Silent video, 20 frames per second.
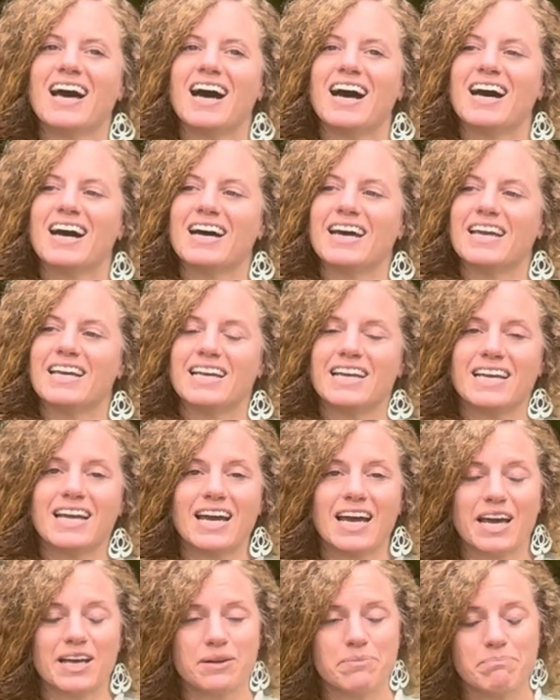I
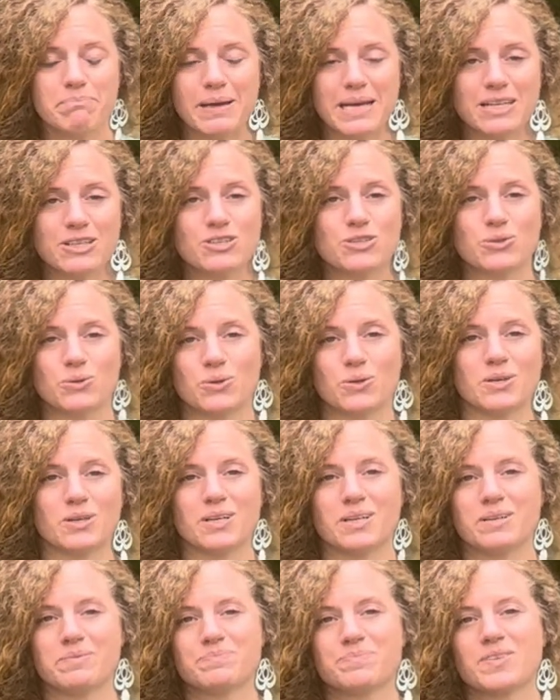had a
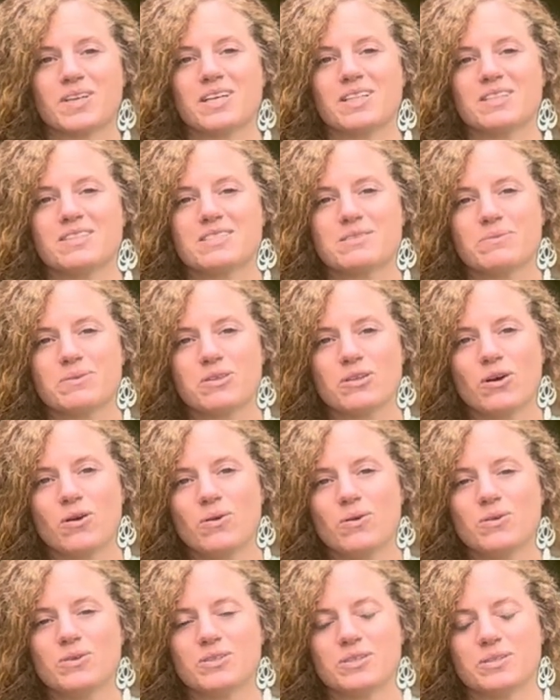mentor. Elizabeth
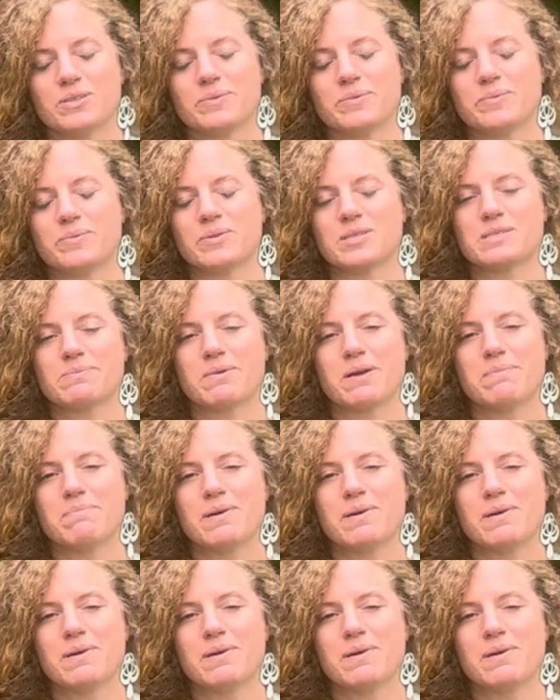Golder was my